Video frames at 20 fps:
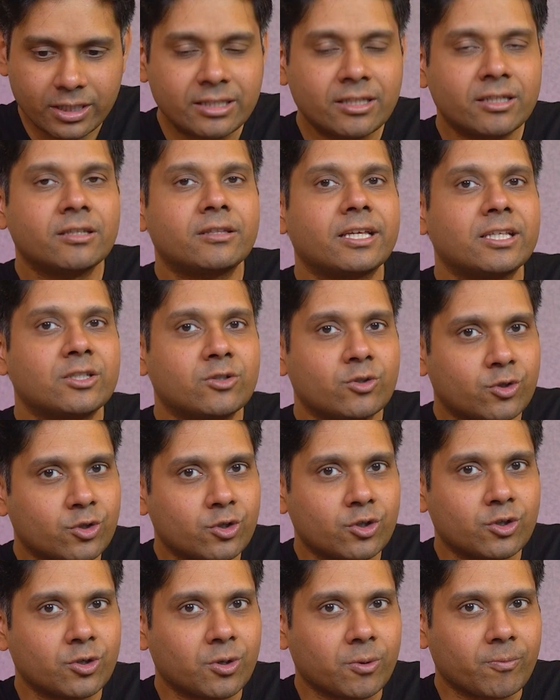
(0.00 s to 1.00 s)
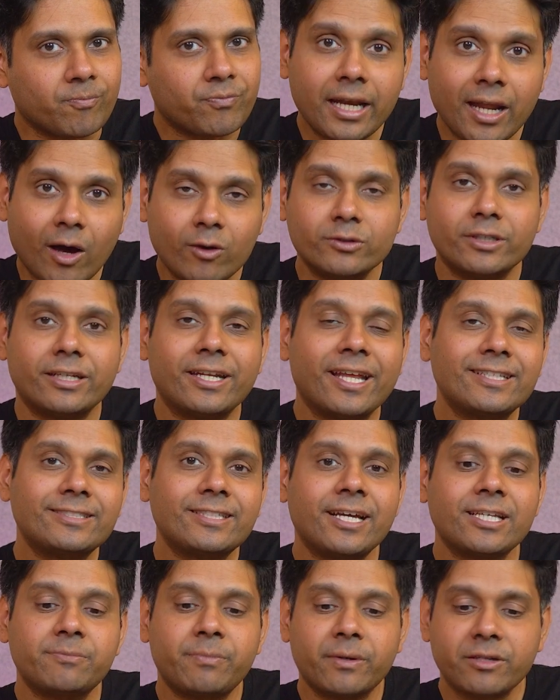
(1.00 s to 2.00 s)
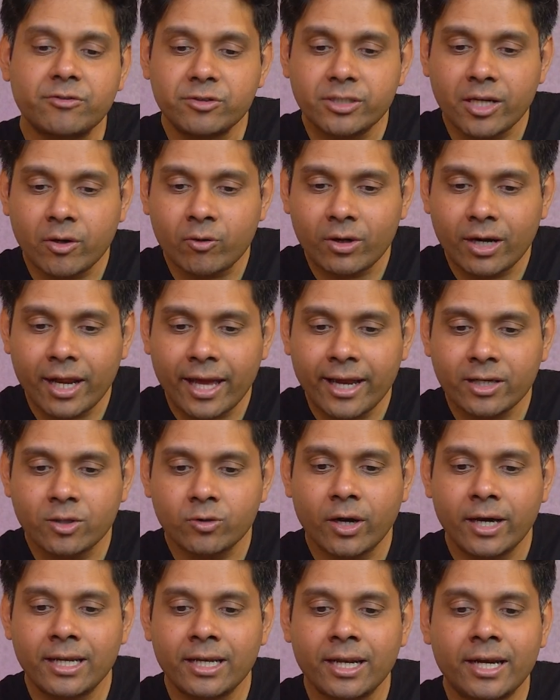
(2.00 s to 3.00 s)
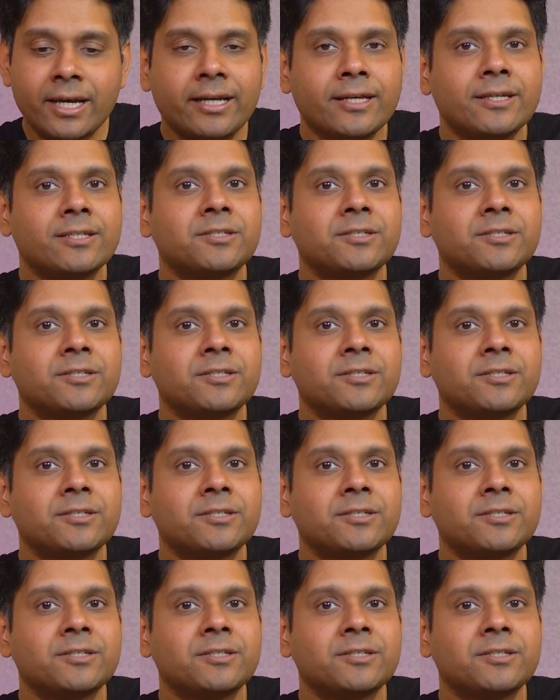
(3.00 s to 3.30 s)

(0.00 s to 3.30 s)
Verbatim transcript: these are the things you should know. Now, the next aspect which I would like to highlight